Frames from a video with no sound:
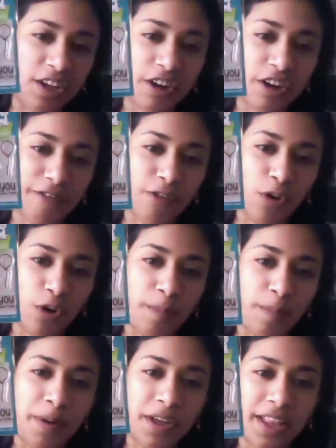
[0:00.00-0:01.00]
4
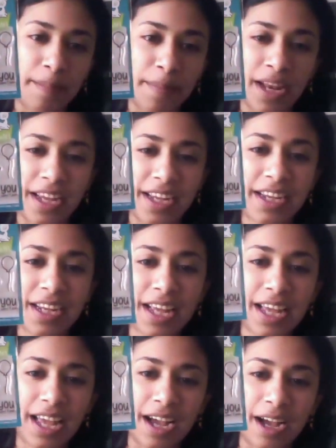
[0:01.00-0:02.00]
Birthday Mini.
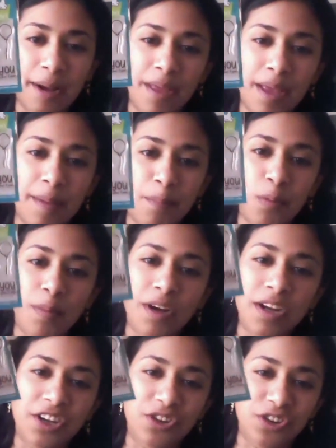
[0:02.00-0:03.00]
Hippo
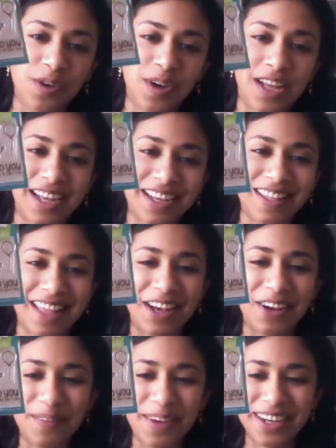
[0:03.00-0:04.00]
birdie to you. I like the
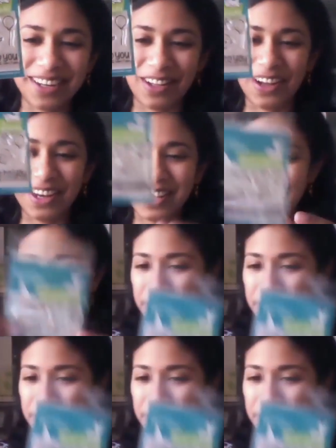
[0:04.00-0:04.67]
sentiment a lot.